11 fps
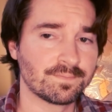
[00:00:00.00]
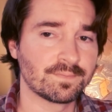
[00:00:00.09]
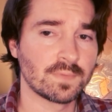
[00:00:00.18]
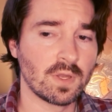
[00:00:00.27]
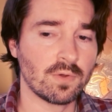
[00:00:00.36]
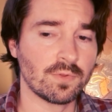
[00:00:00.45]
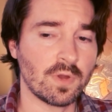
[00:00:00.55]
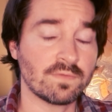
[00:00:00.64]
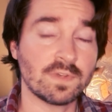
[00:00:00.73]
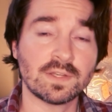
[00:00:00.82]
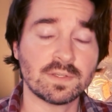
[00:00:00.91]
although
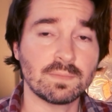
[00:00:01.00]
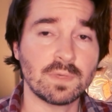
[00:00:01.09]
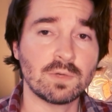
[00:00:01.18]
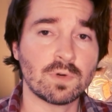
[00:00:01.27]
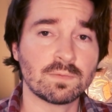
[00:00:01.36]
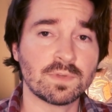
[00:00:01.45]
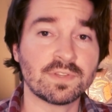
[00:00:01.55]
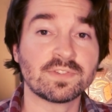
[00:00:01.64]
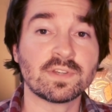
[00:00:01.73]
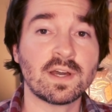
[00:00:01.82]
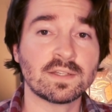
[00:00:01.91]
I've yet to meet one with the
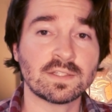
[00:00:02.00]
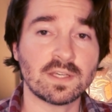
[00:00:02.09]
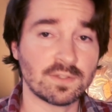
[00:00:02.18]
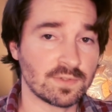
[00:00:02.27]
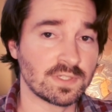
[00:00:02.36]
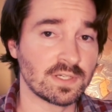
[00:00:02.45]
slightest interest